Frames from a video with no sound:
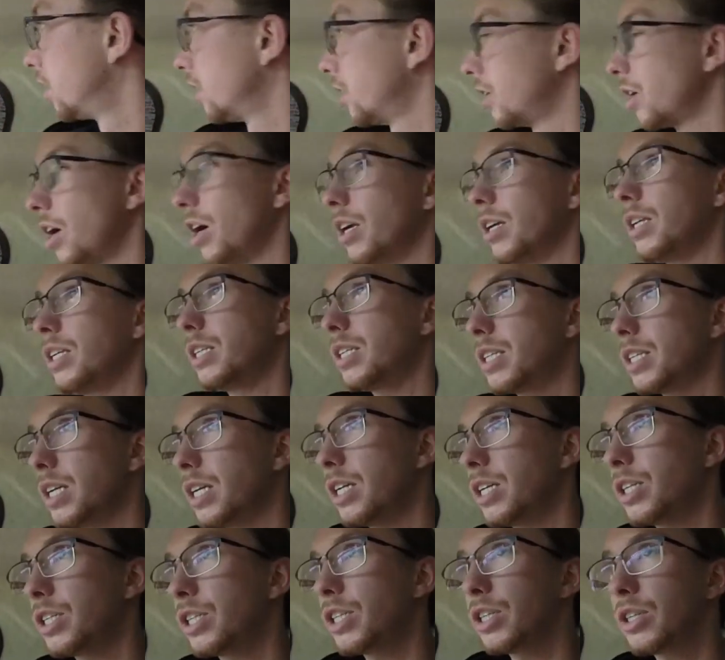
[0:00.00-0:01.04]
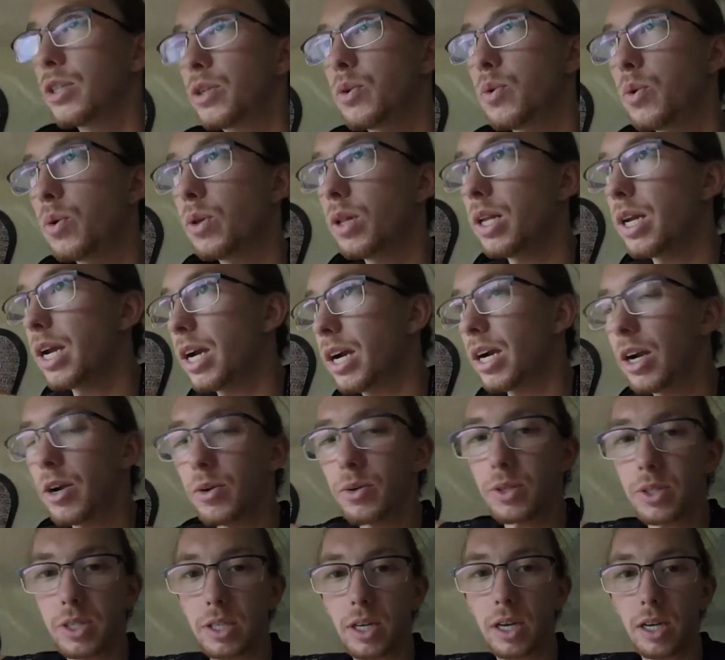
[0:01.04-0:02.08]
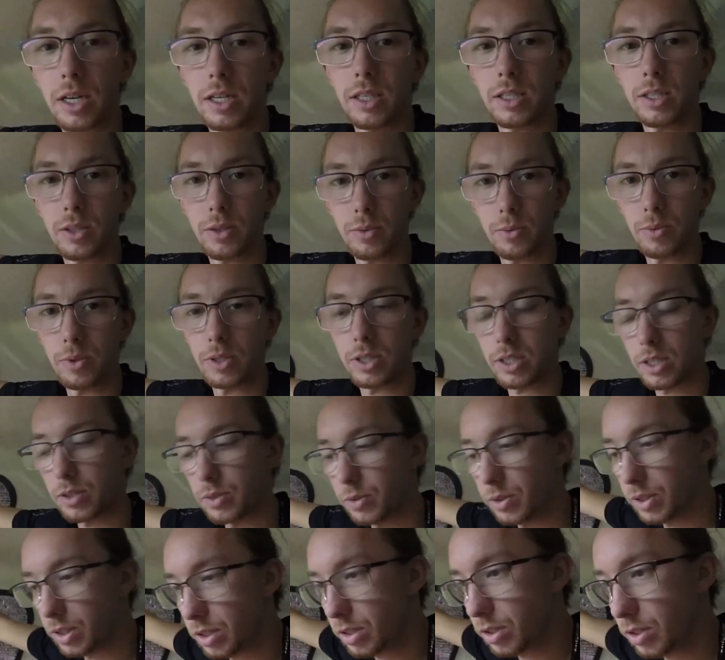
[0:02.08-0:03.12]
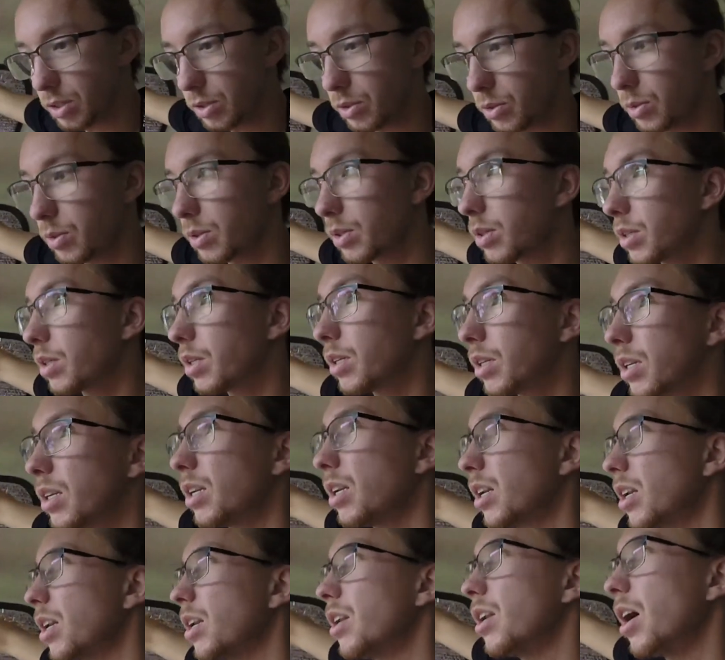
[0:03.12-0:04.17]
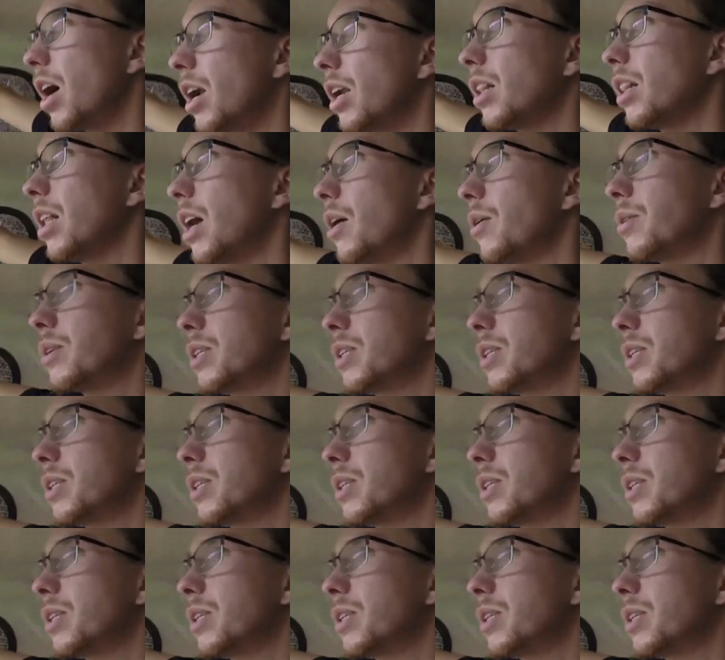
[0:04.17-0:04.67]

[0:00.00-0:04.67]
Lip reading: condensation, cool air outside is what's going to not allow it to